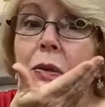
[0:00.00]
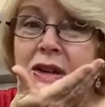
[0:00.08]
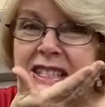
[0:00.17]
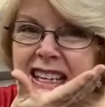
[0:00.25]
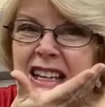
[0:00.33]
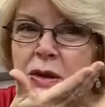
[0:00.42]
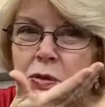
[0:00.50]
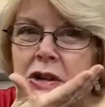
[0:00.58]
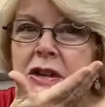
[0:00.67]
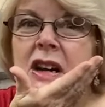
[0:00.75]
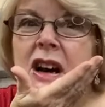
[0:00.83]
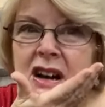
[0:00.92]
We say the
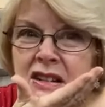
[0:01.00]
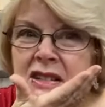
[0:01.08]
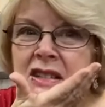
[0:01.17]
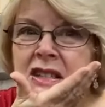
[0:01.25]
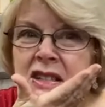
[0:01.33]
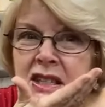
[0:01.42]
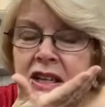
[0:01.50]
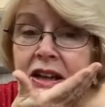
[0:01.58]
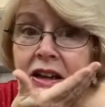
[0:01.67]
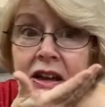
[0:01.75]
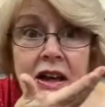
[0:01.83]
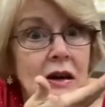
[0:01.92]
word
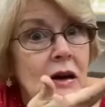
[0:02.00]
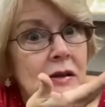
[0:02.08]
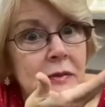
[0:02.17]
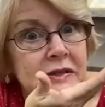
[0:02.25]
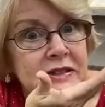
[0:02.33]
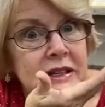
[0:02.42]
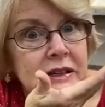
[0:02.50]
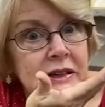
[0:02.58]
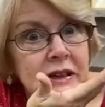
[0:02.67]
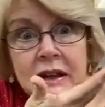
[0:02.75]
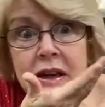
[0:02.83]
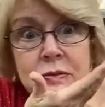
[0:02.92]
unstick, and all of a
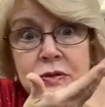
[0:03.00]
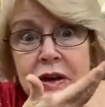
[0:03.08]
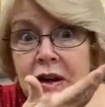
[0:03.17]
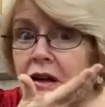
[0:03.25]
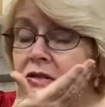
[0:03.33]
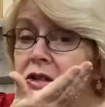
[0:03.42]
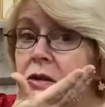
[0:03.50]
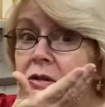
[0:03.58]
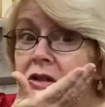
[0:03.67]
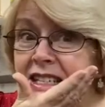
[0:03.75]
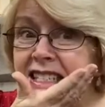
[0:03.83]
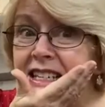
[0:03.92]
sudden it comes right off. So
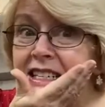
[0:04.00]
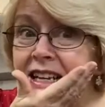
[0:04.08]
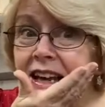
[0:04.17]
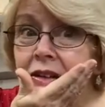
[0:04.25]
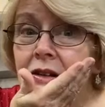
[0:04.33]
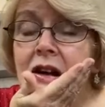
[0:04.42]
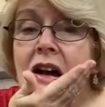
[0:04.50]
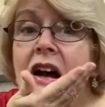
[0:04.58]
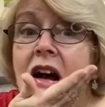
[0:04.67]
let's say it together.